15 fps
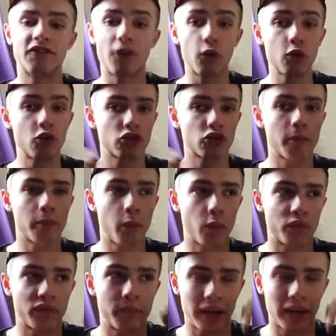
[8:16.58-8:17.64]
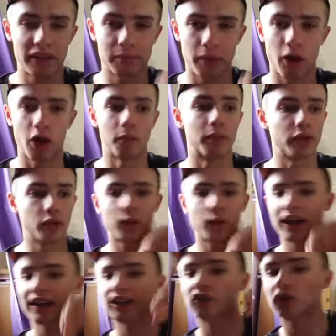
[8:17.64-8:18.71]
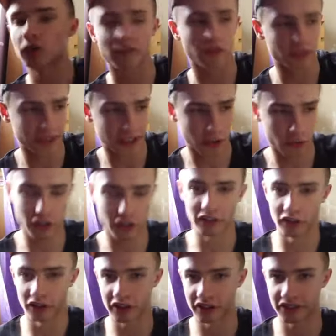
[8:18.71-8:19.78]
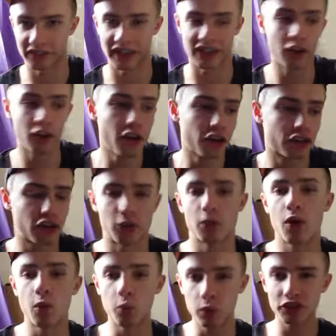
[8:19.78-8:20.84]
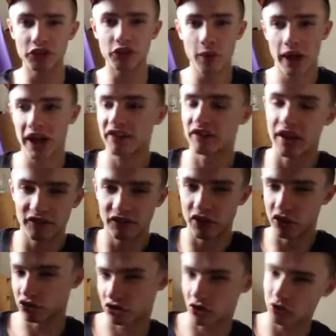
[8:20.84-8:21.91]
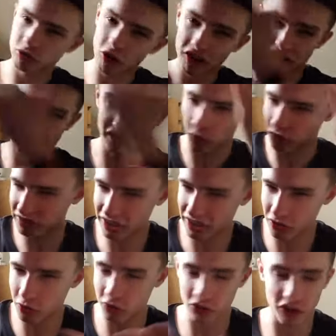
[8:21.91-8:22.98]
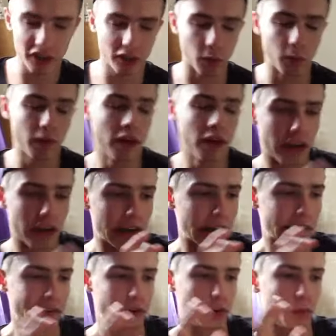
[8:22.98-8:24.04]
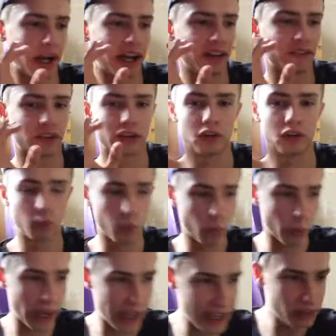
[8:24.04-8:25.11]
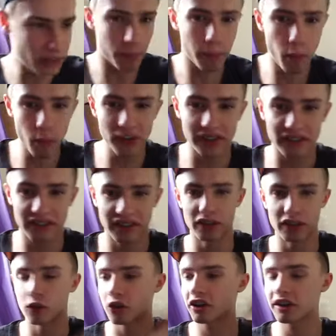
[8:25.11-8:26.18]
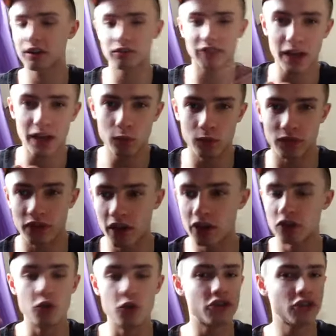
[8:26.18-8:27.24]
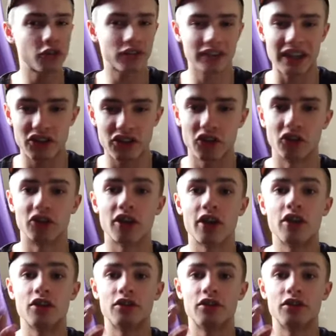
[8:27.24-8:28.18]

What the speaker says: Focus on more of the plain part, but you can add stuff on the outside, like I said. So once you have the sun rising, your cyclical cycle, you're in the points and you're looking around, using your senses.